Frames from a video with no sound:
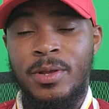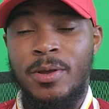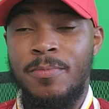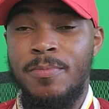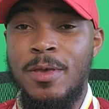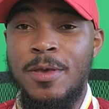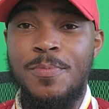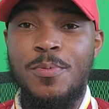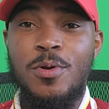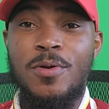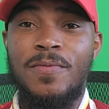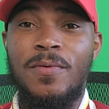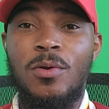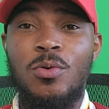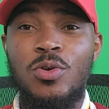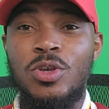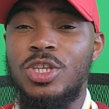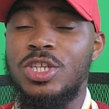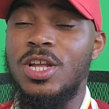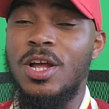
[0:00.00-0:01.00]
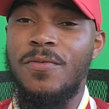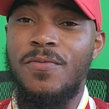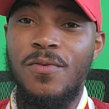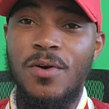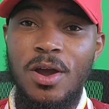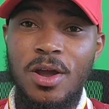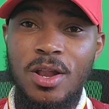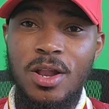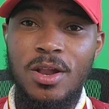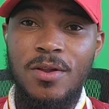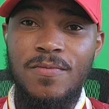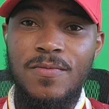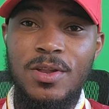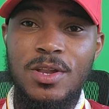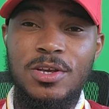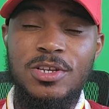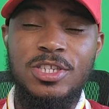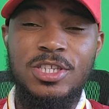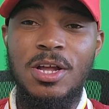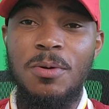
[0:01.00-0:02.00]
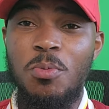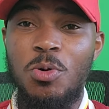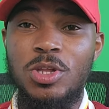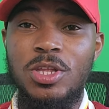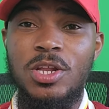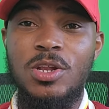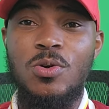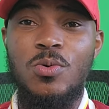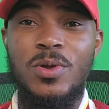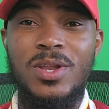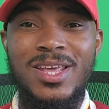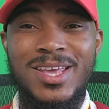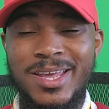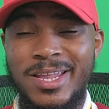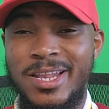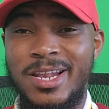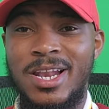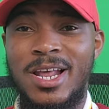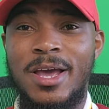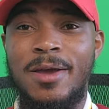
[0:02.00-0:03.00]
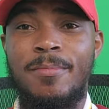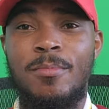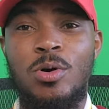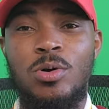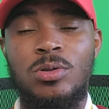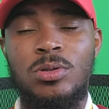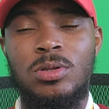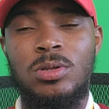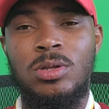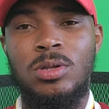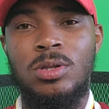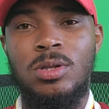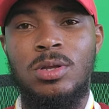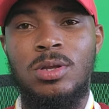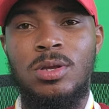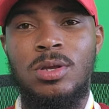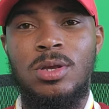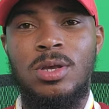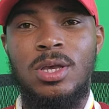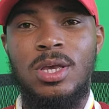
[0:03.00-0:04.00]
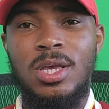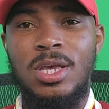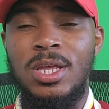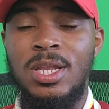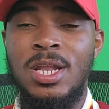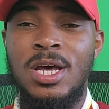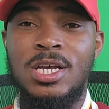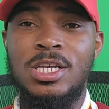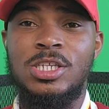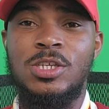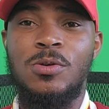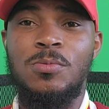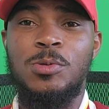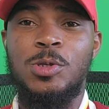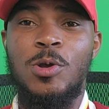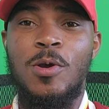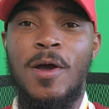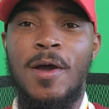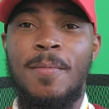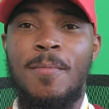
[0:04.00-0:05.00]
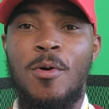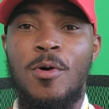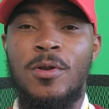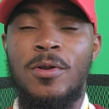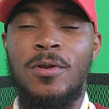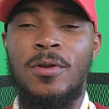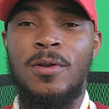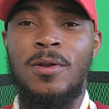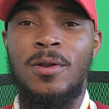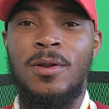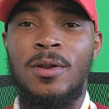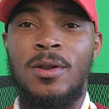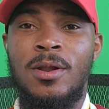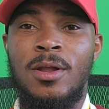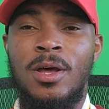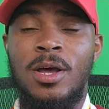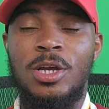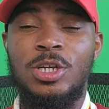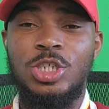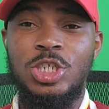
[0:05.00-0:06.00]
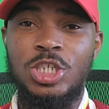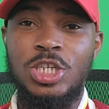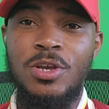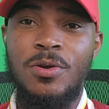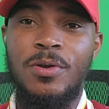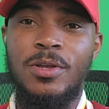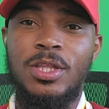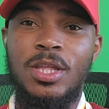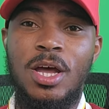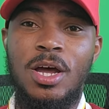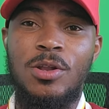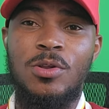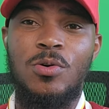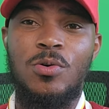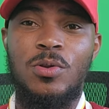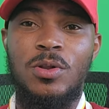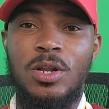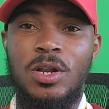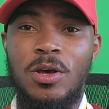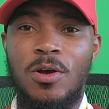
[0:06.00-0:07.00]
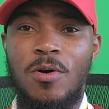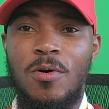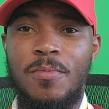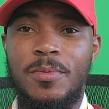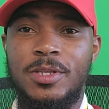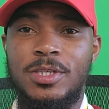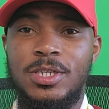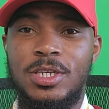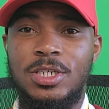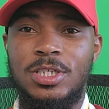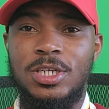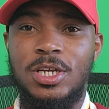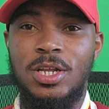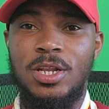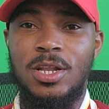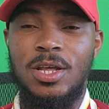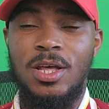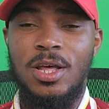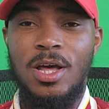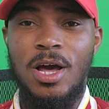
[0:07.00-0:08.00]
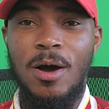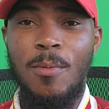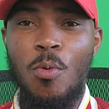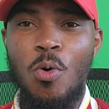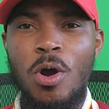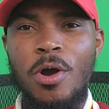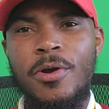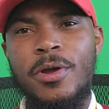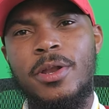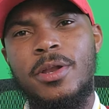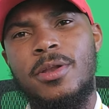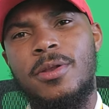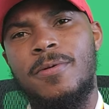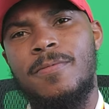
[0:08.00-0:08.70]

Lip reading: People, if you reach that far in the video, stop what you're doing, hit the like button, hit that subscribe button, and share it down in the comment section. I'm worried.